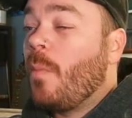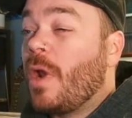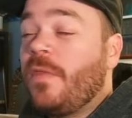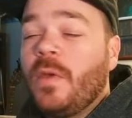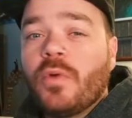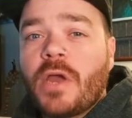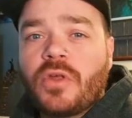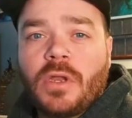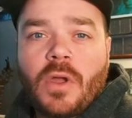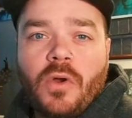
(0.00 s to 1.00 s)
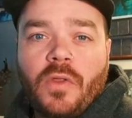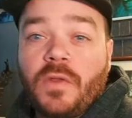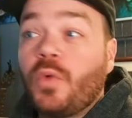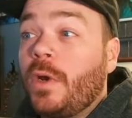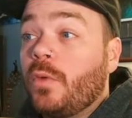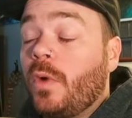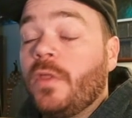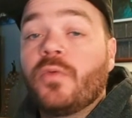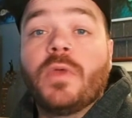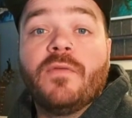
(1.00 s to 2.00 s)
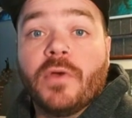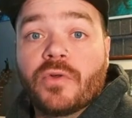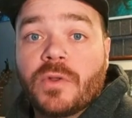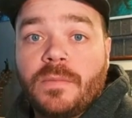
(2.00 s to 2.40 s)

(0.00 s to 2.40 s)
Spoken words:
but I think we're actually going to go to the 2023 version.